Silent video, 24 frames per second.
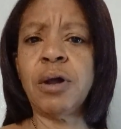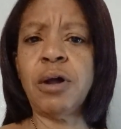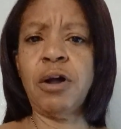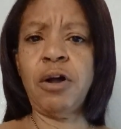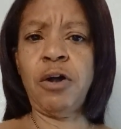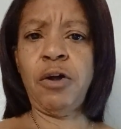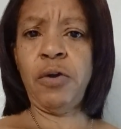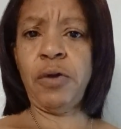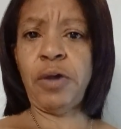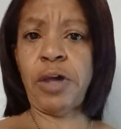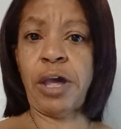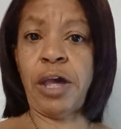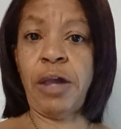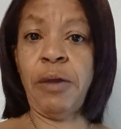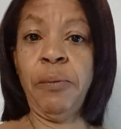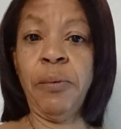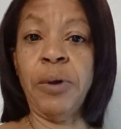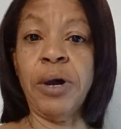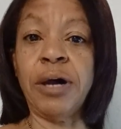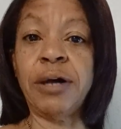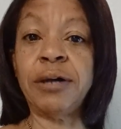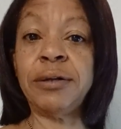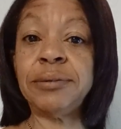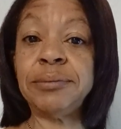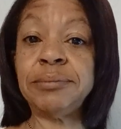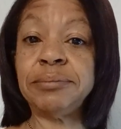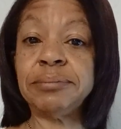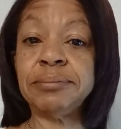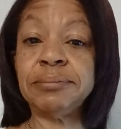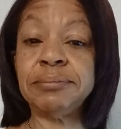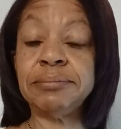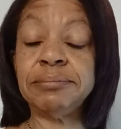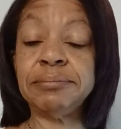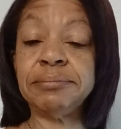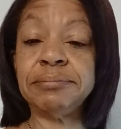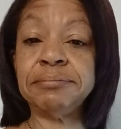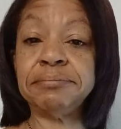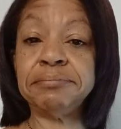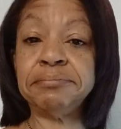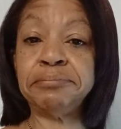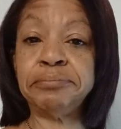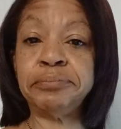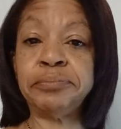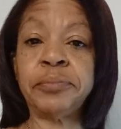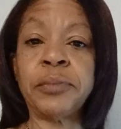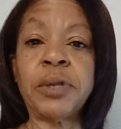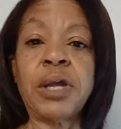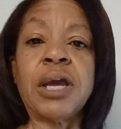Okay, well,
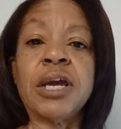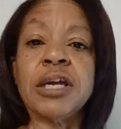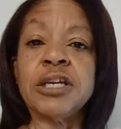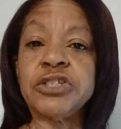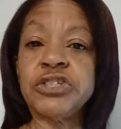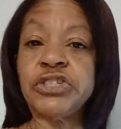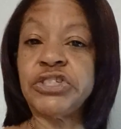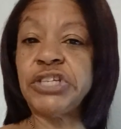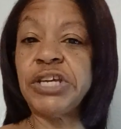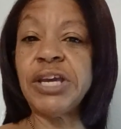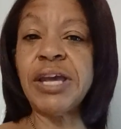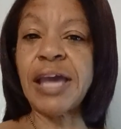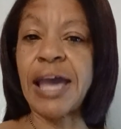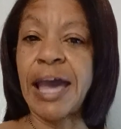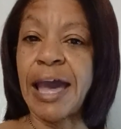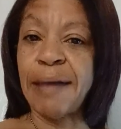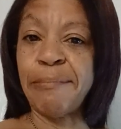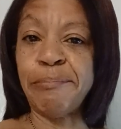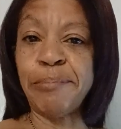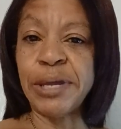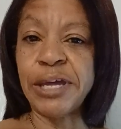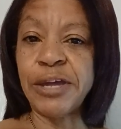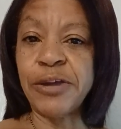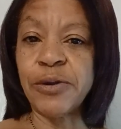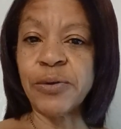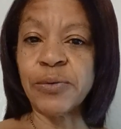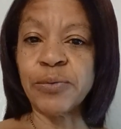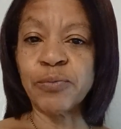she happy